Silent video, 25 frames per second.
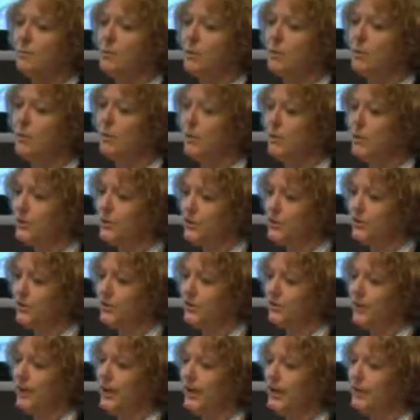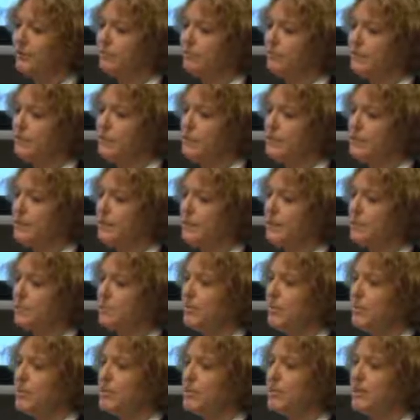caused by reduced
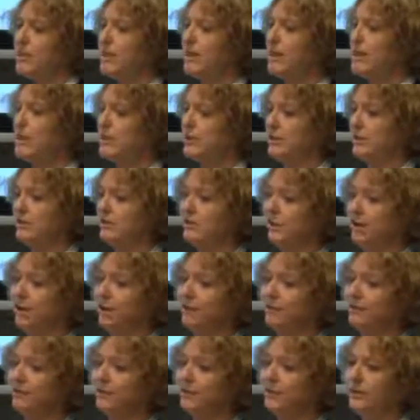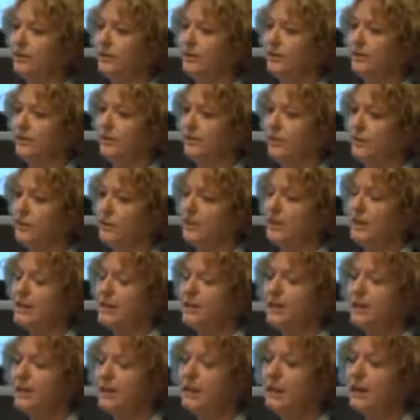expression in HNF1 alpha
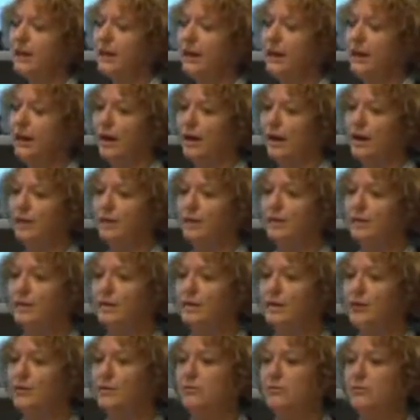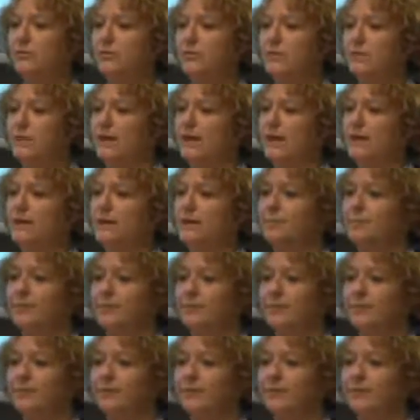mutations of the low affinity high
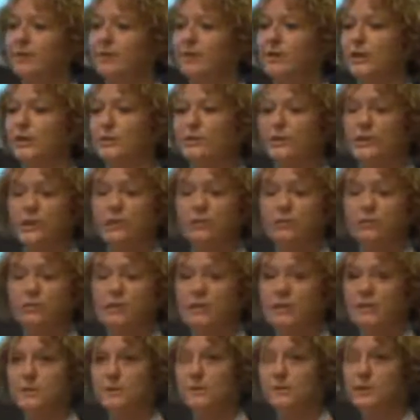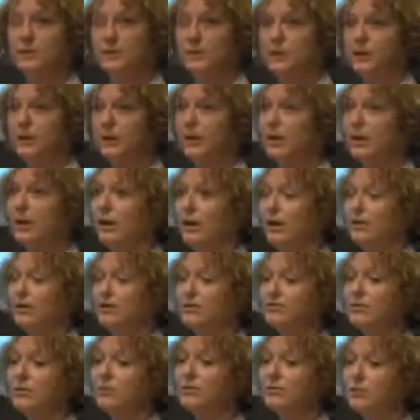capacity glucose cotransporter on the
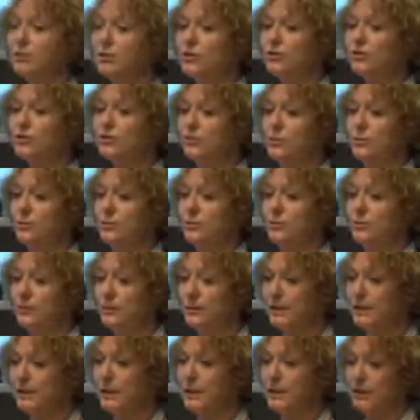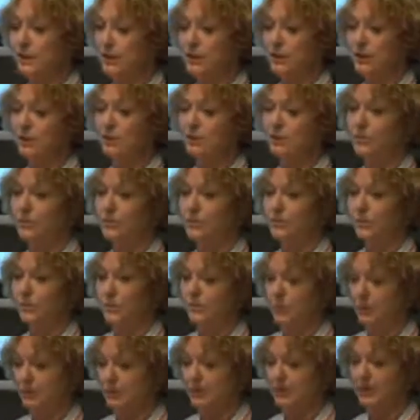renal tubules. So
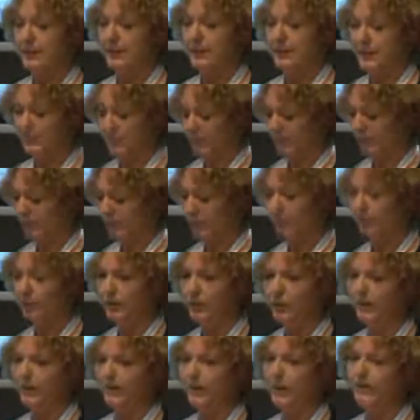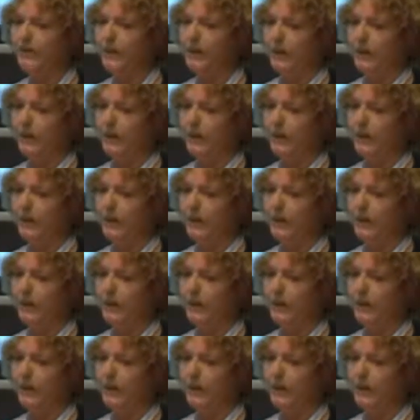these people,